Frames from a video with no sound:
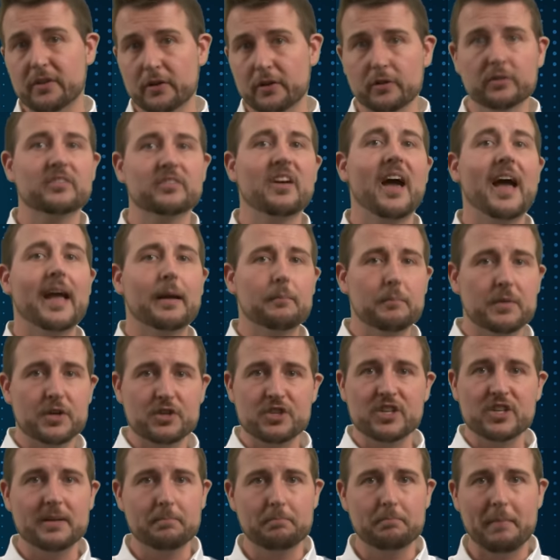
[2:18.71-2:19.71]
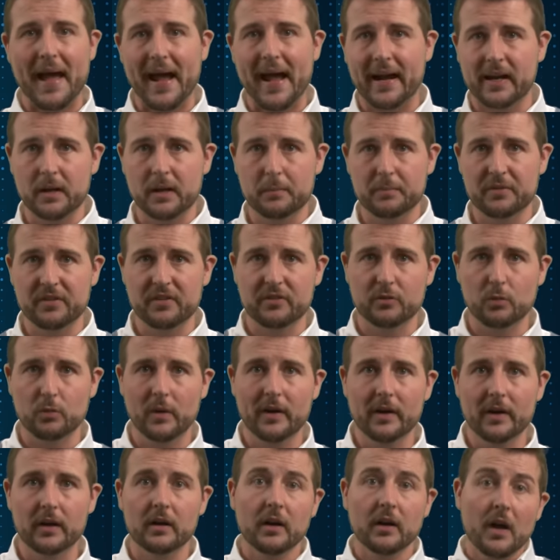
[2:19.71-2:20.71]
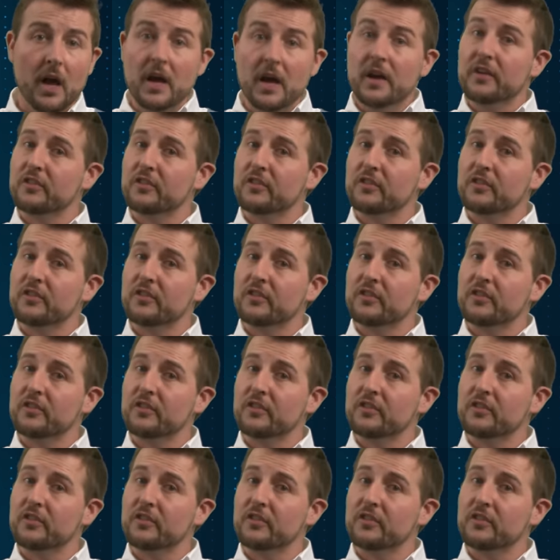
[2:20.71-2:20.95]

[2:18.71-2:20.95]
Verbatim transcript: your Time Machine backups as well.